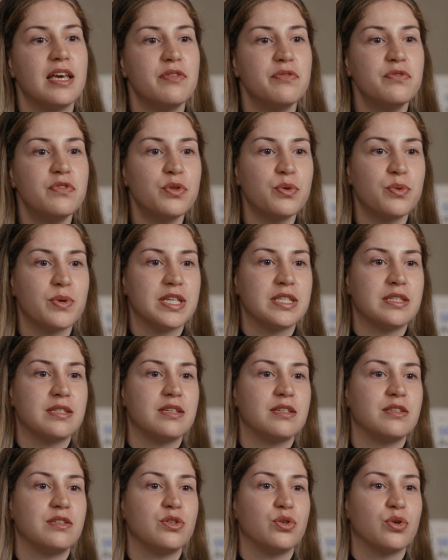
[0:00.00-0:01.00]

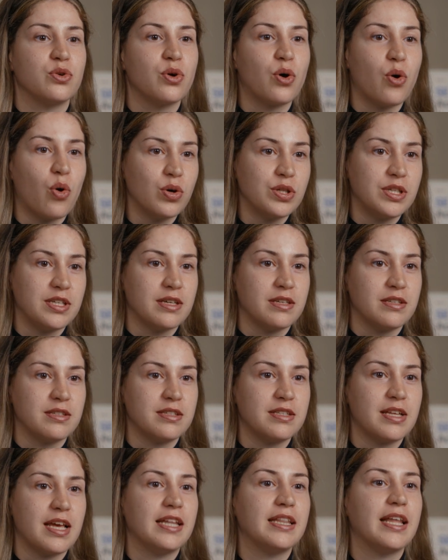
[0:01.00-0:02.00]
influences your
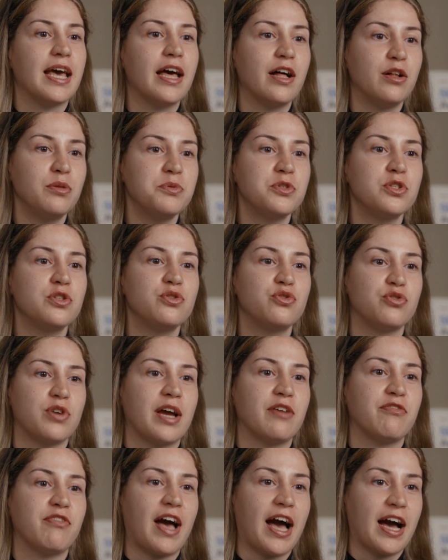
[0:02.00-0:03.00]
audience and helps to
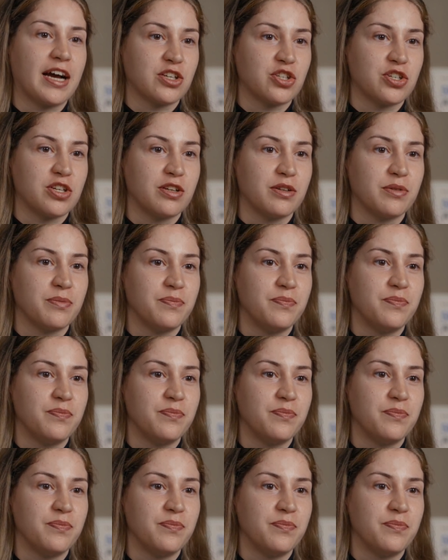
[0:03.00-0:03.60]
drive action.